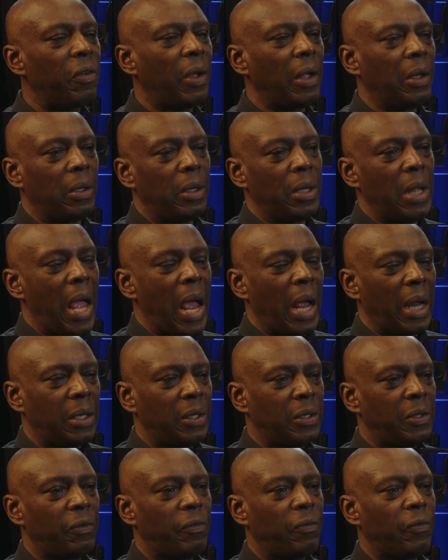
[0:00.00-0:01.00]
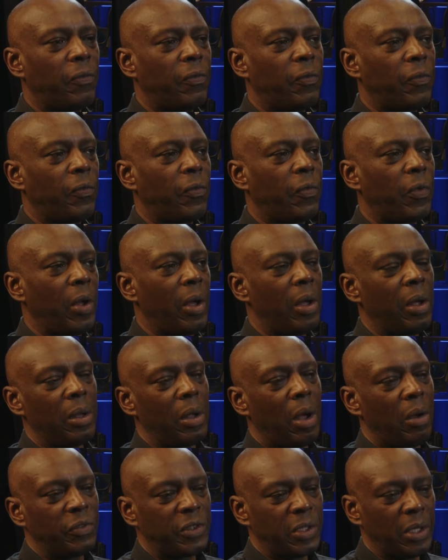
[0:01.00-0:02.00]
think yes.
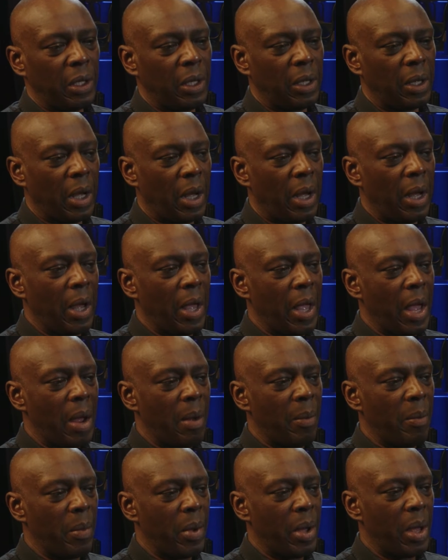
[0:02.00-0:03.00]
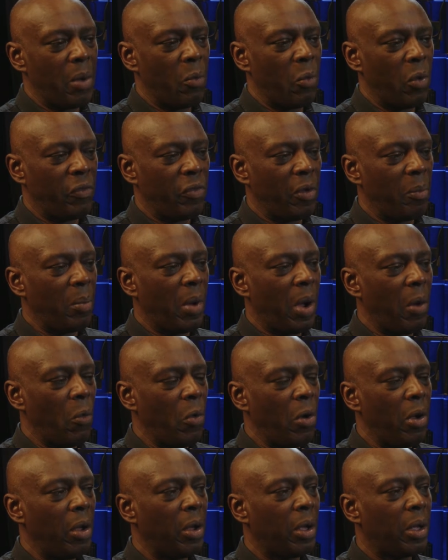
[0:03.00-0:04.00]
Obviously, I am within my
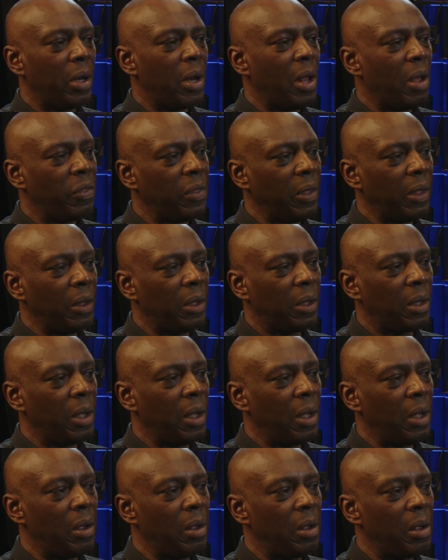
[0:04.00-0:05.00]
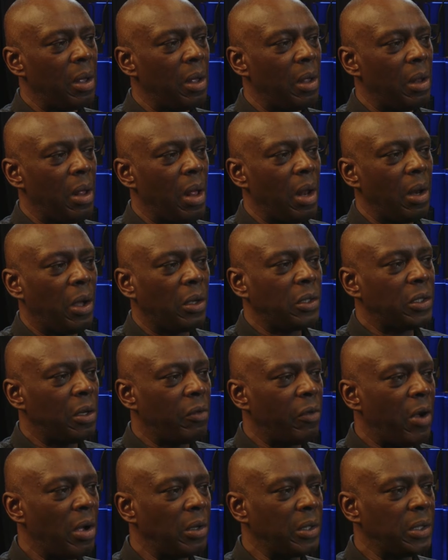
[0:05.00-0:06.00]
work, and I think a lot
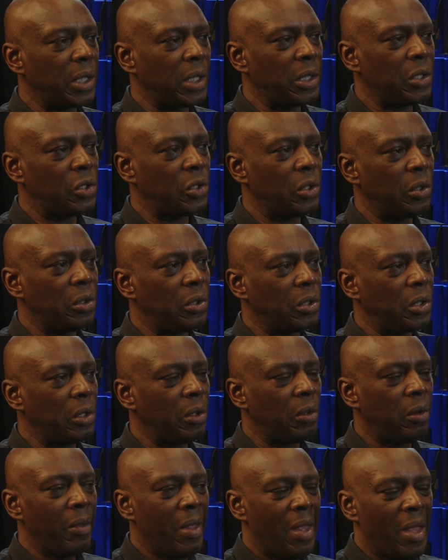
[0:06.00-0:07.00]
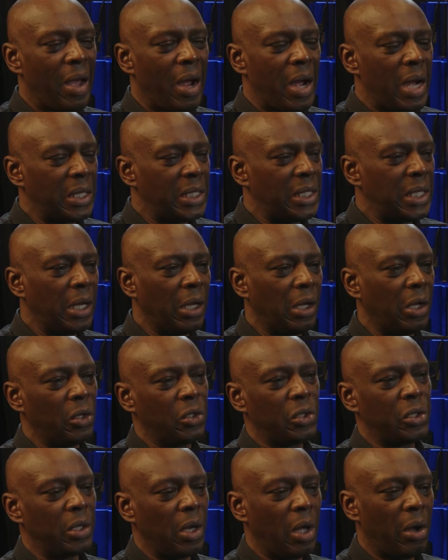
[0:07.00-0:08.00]
of artists should do. I see
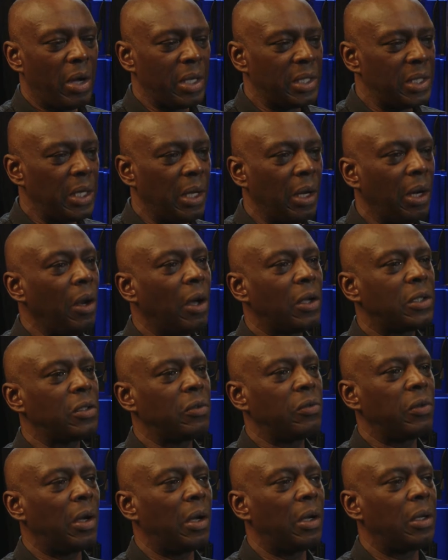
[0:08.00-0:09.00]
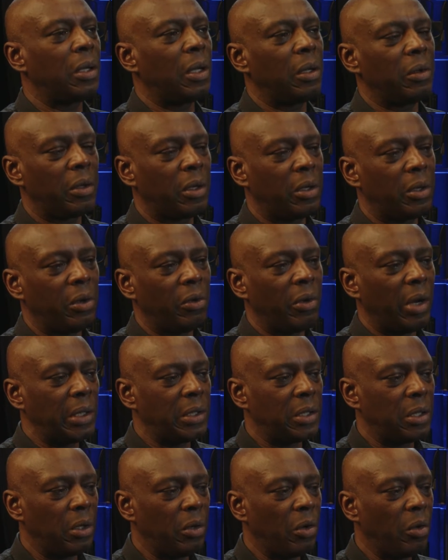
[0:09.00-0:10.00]
a lot of art. I've
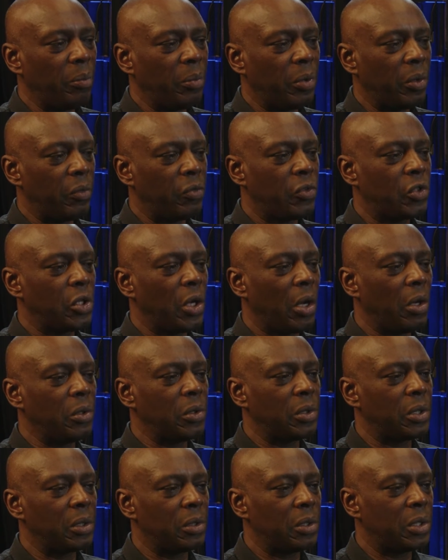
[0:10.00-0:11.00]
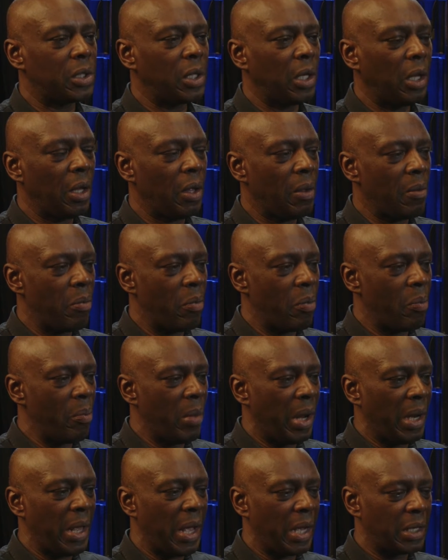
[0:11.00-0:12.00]
curated a number of shows and see
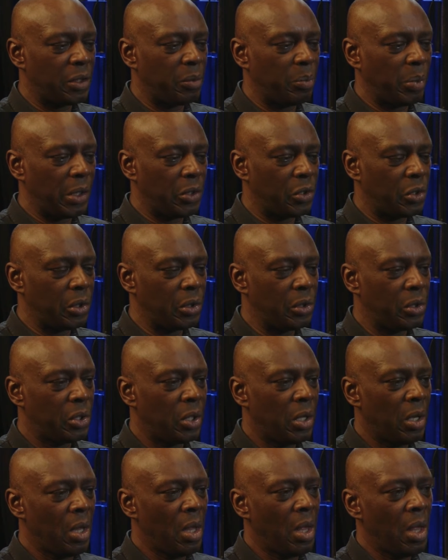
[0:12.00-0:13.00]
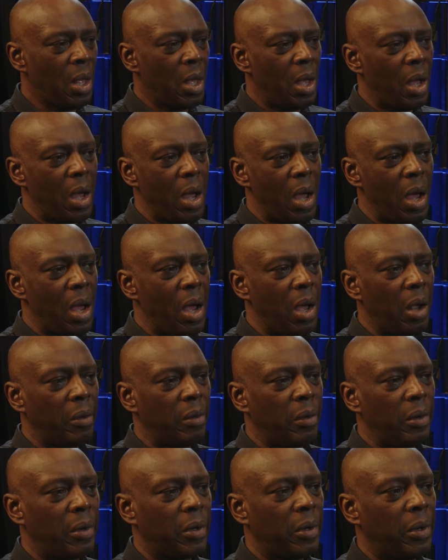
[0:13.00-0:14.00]
many exhibitions,
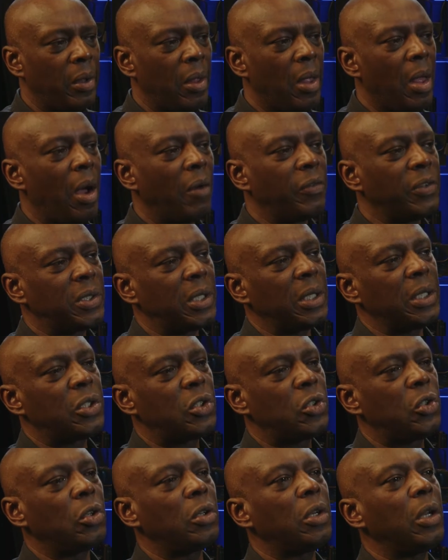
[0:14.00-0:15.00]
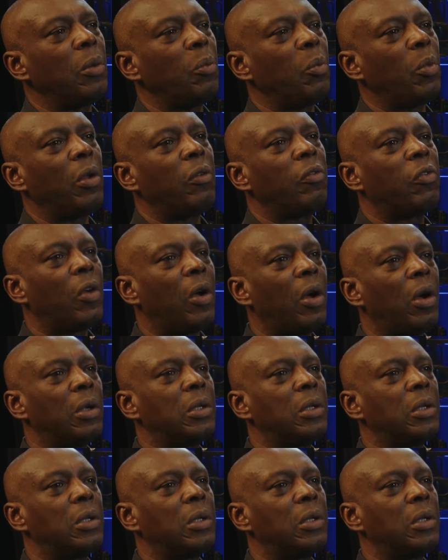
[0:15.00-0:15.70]
and obviously studying with